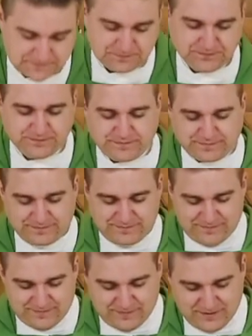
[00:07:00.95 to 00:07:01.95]

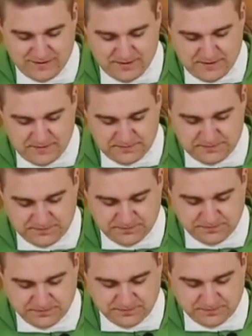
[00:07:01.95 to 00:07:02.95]

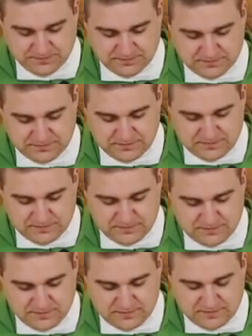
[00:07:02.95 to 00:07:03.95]

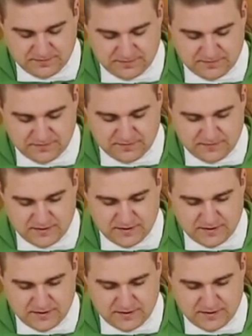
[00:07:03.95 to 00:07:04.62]
Nobody speaks.